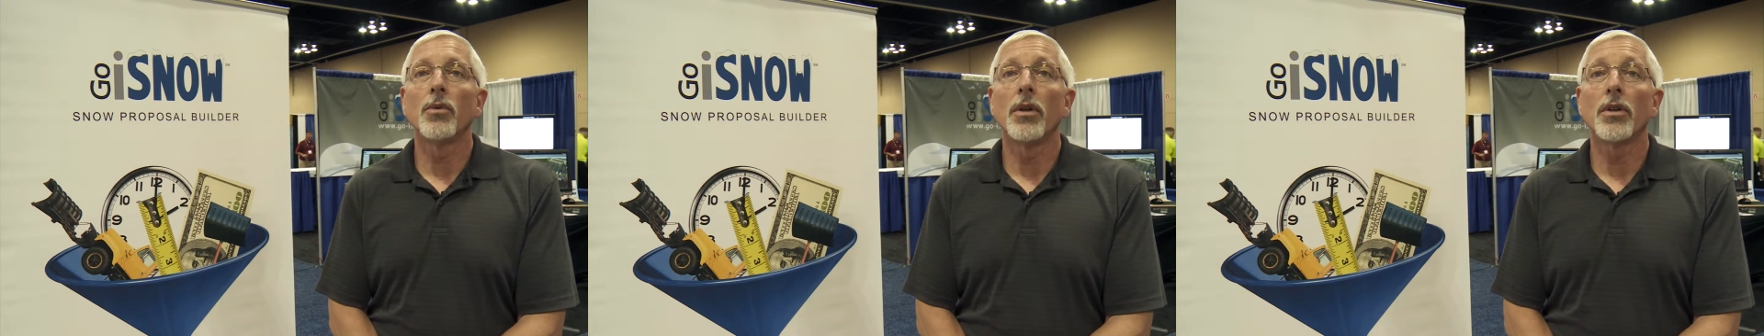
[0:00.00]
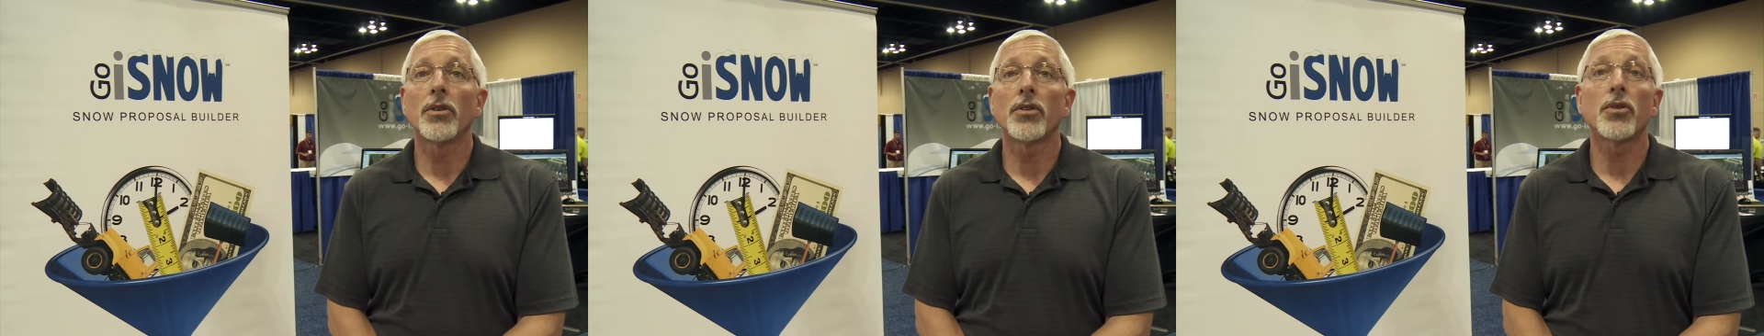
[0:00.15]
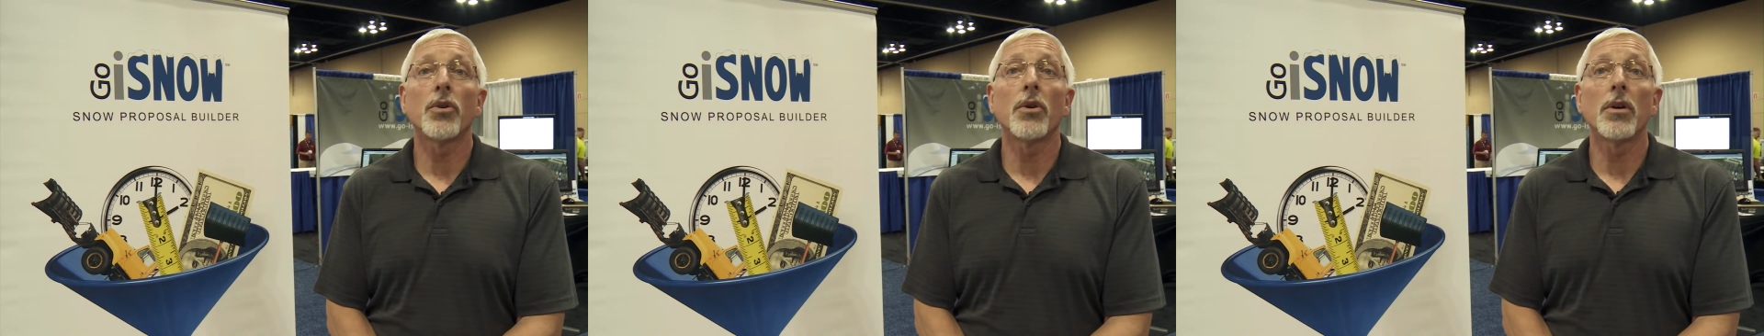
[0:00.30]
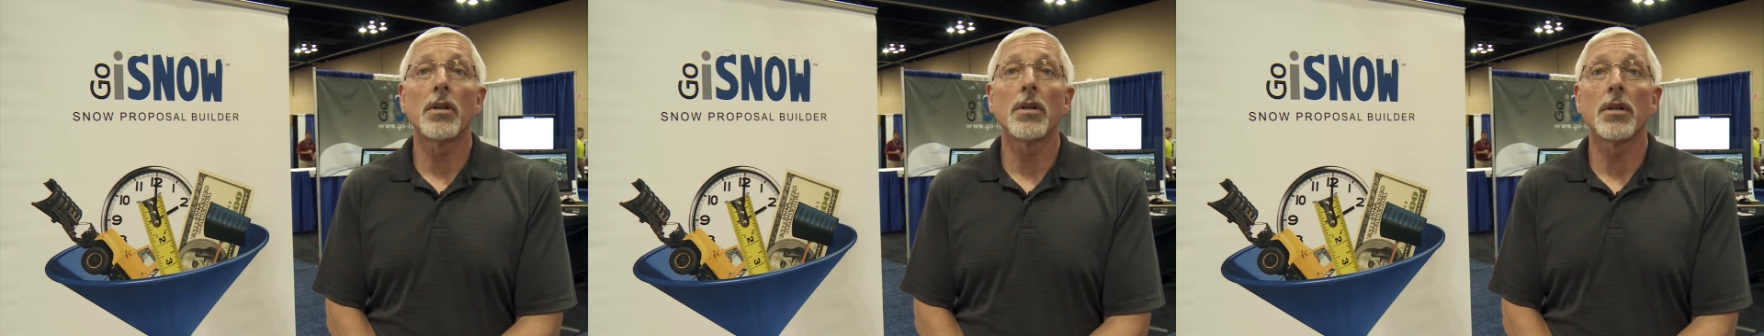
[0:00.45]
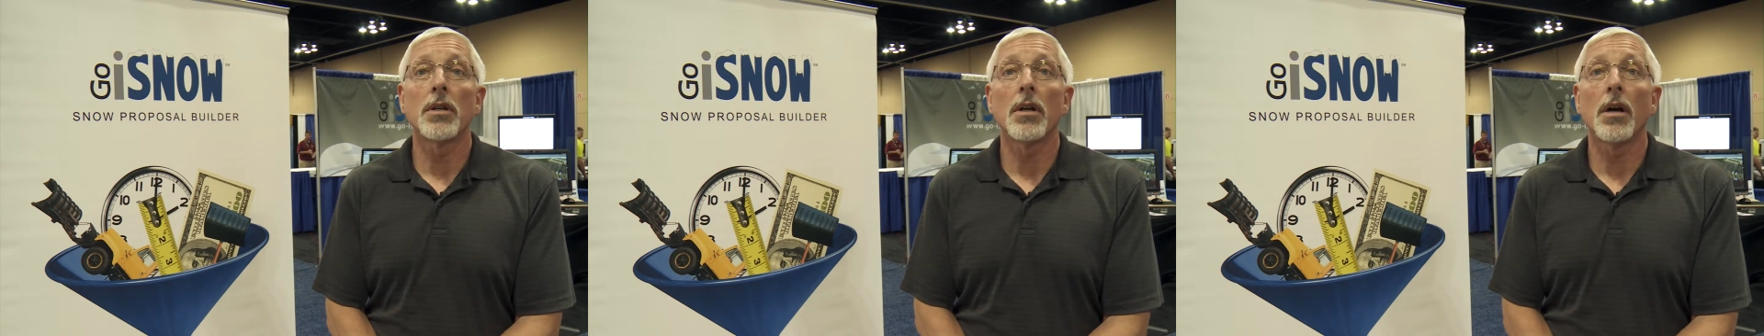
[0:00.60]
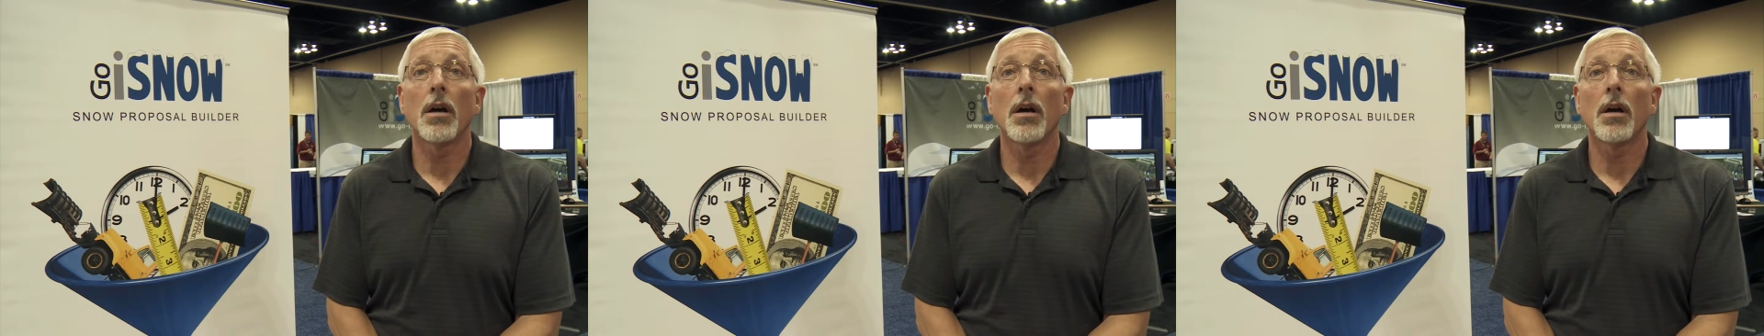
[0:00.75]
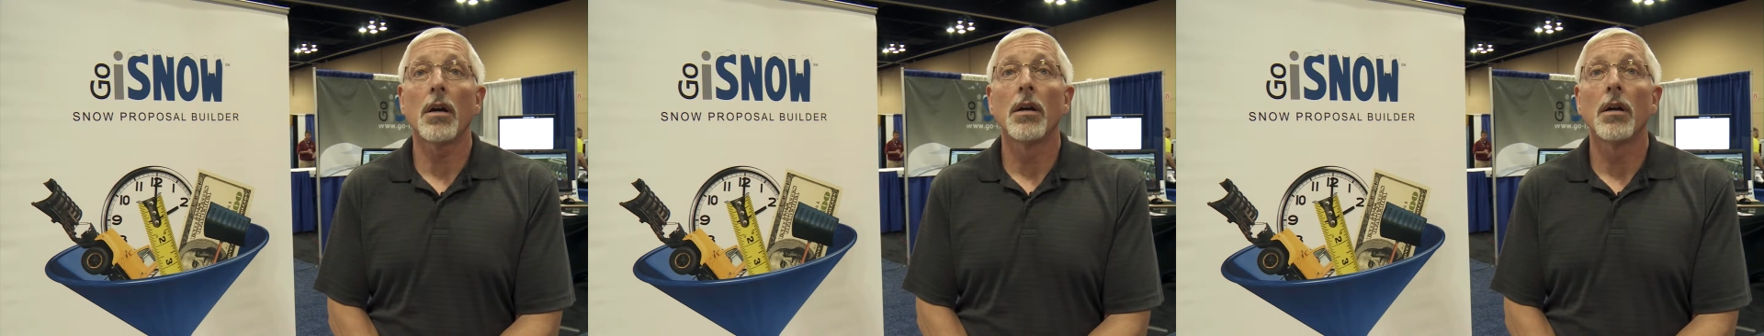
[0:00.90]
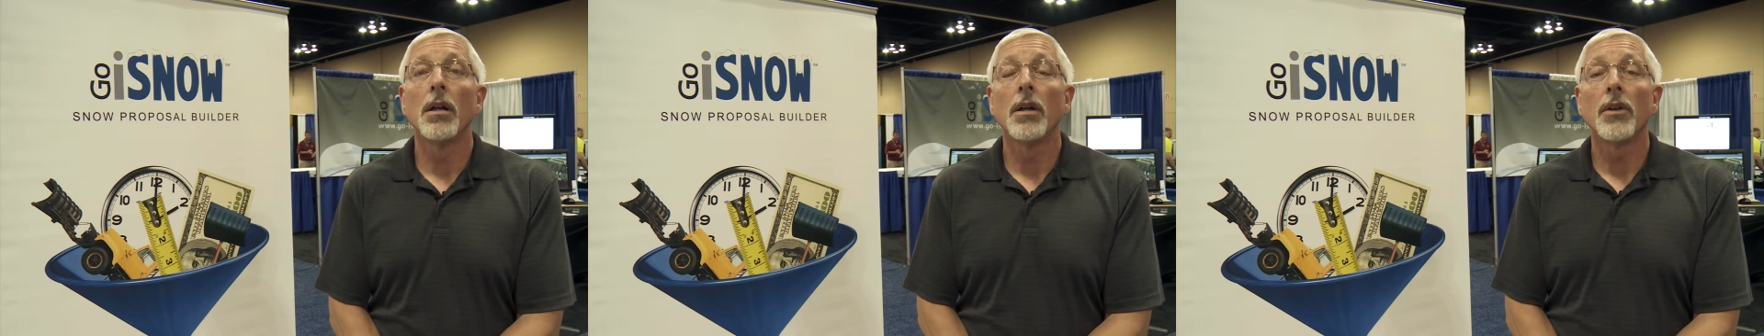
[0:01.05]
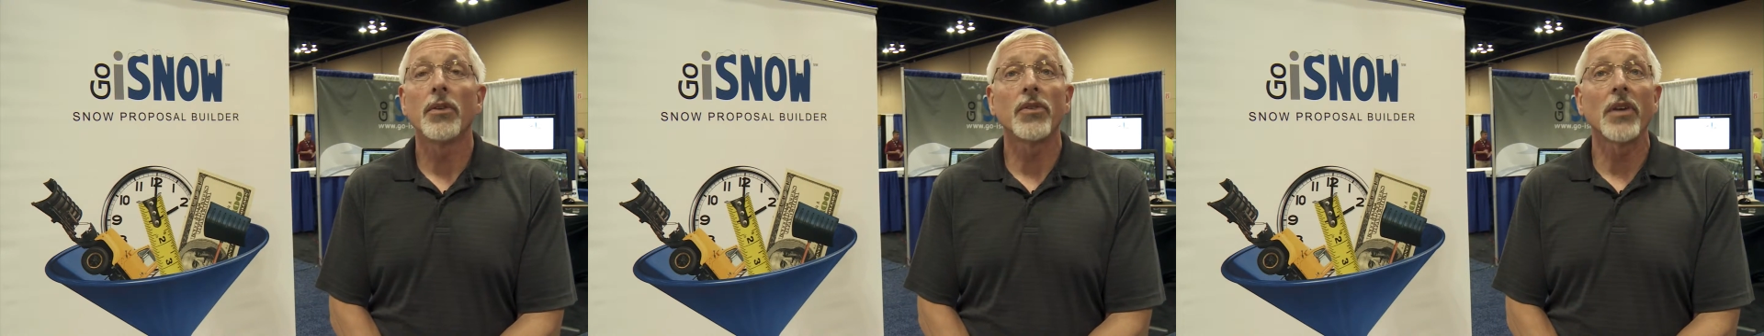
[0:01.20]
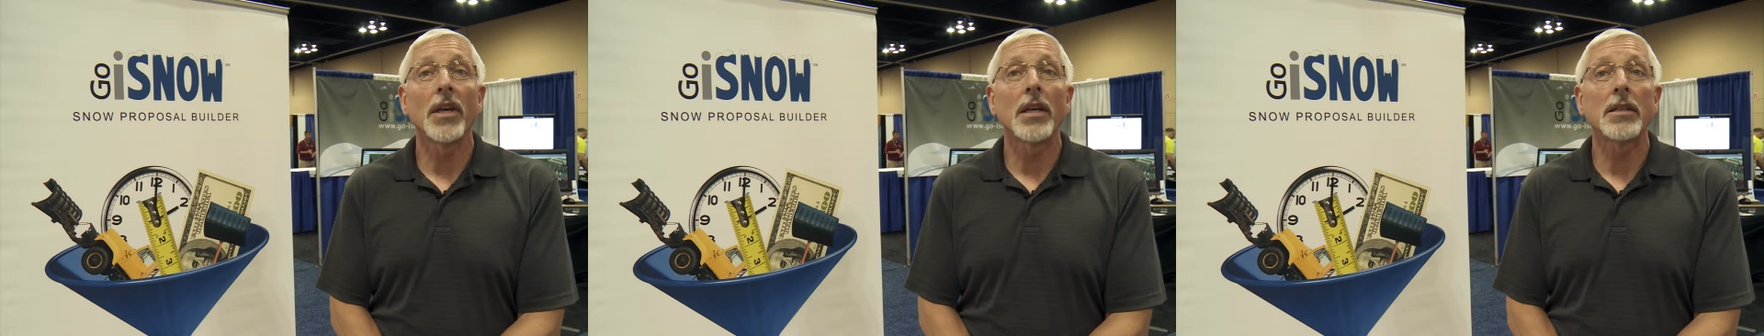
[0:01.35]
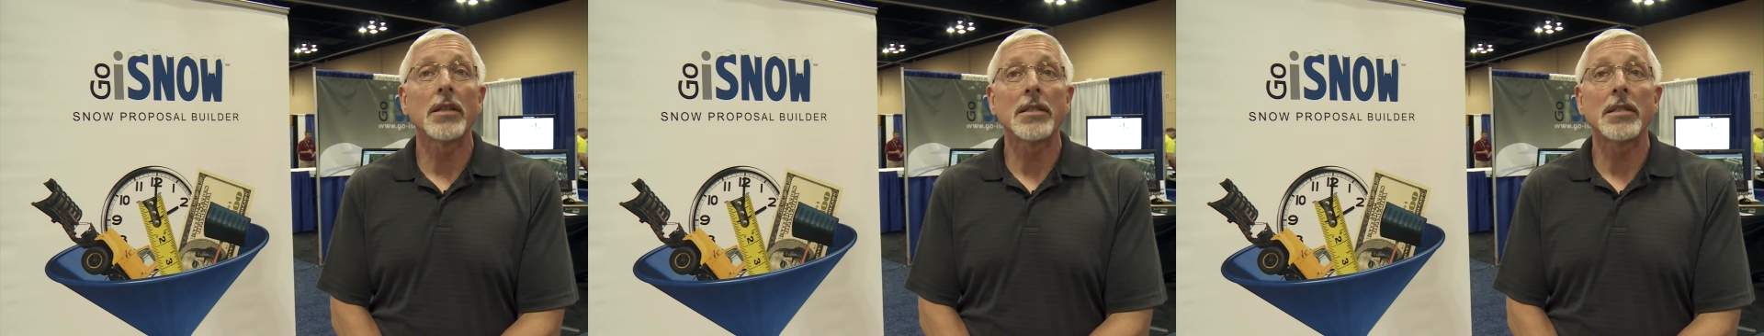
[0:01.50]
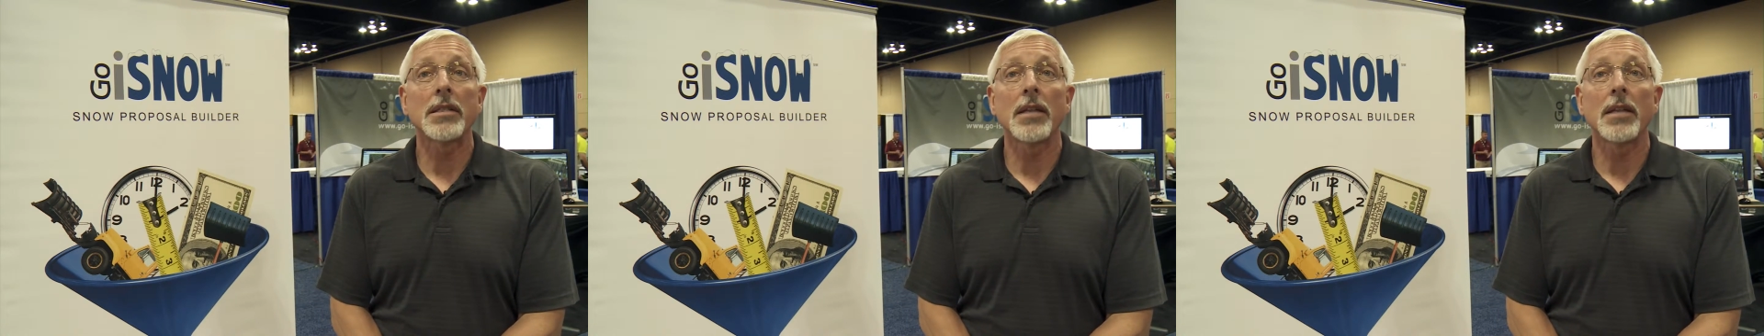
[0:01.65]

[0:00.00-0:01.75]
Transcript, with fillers: will shorten our sales